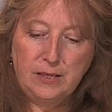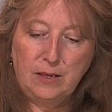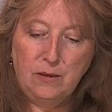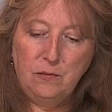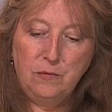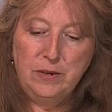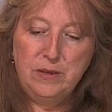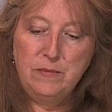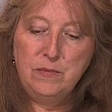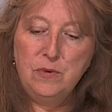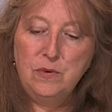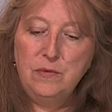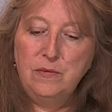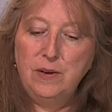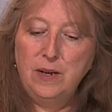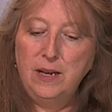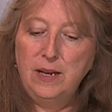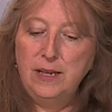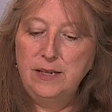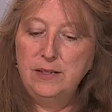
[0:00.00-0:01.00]
we move
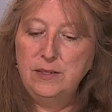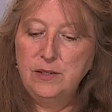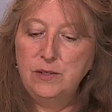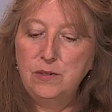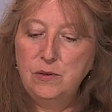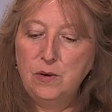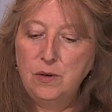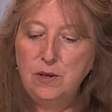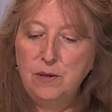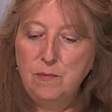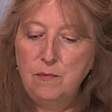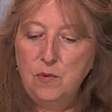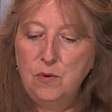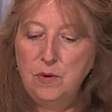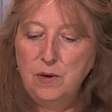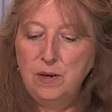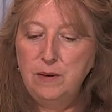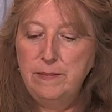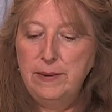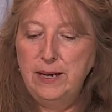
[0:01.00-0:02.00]
on to talk
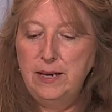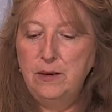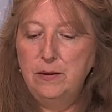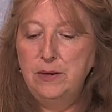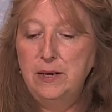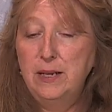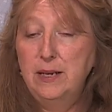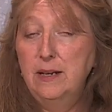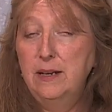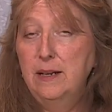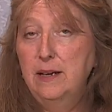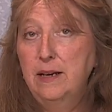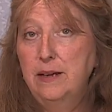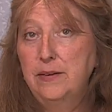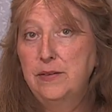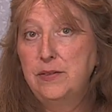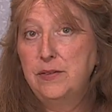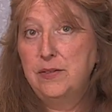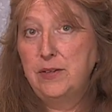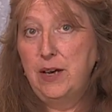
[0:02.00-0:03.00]
more about
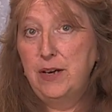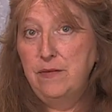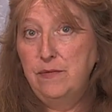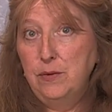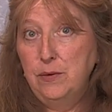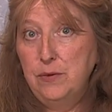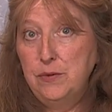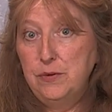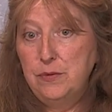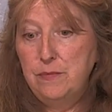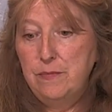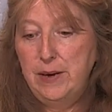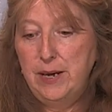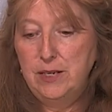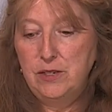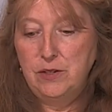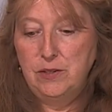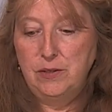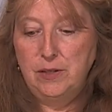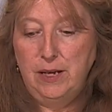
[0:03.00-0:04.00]
ciphers,
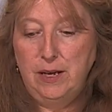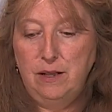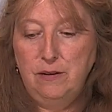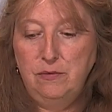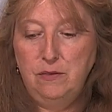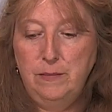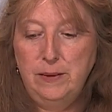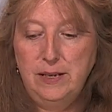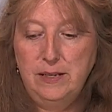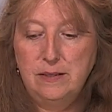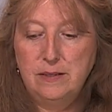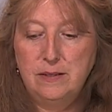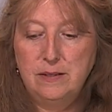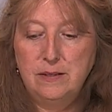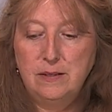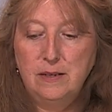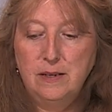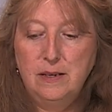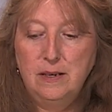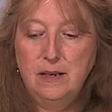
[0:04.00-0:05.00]
magical
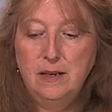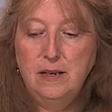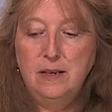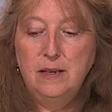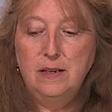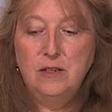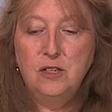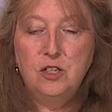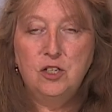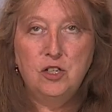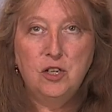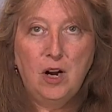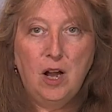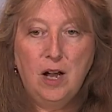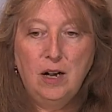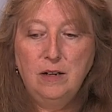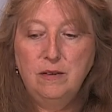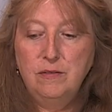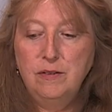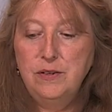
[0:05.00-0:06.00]
alphabets,
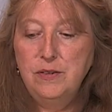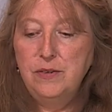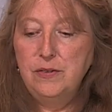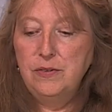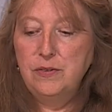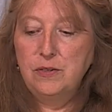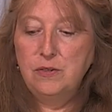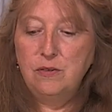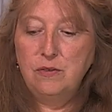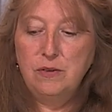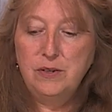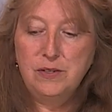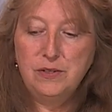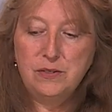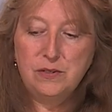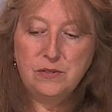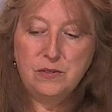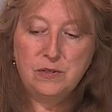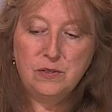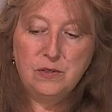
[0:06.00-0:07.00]
chakras,
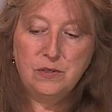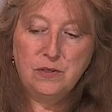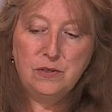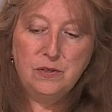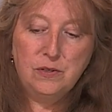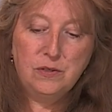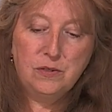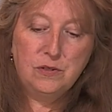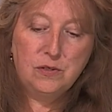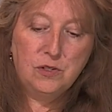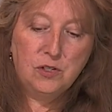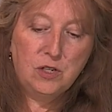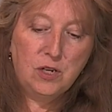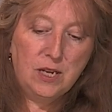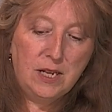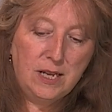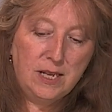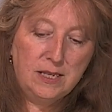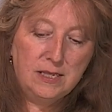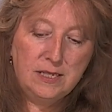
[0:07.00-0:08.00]
crystals,
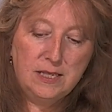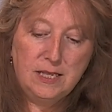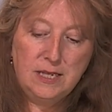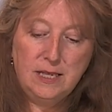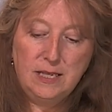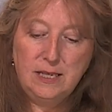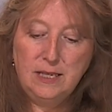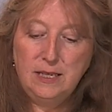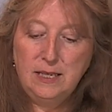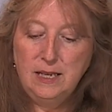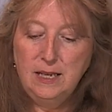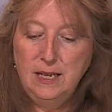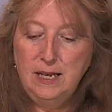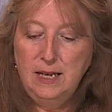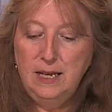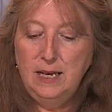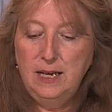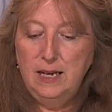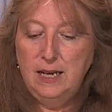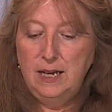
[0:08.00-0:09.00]
chanting,
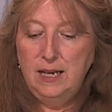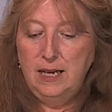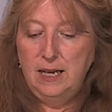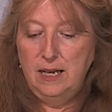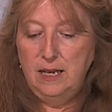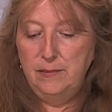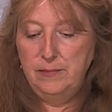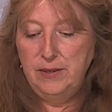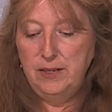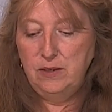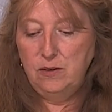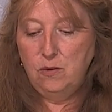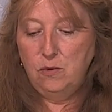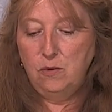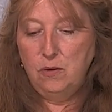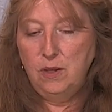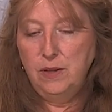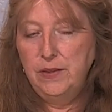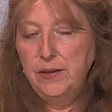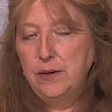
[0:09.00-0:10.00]
and
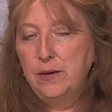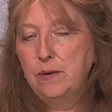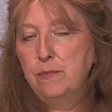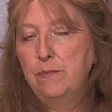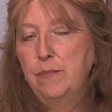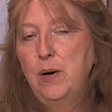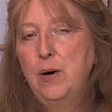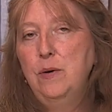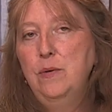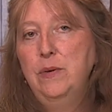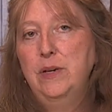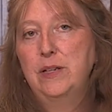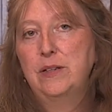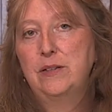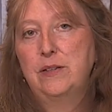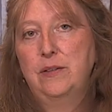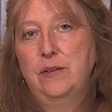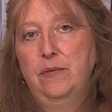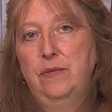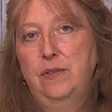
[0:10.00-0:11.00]
all the
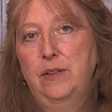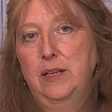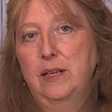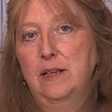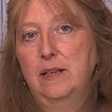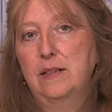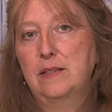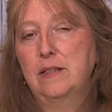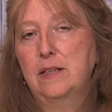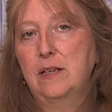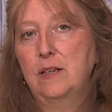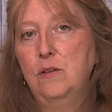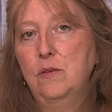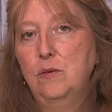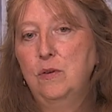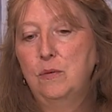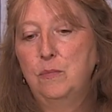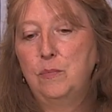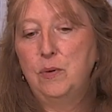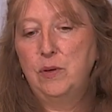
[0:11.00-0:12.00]
components of things that you
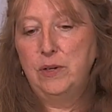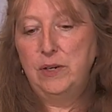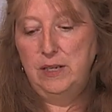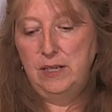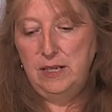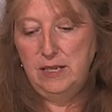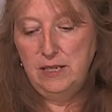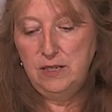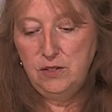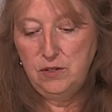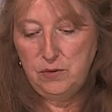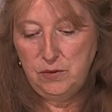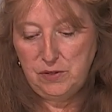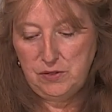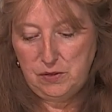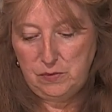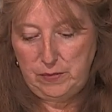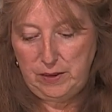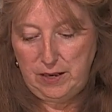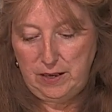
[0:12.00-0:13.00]
could put into a
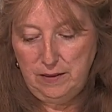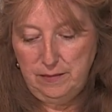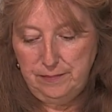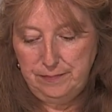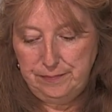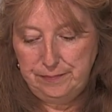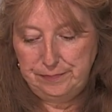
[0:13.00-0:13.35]
spell.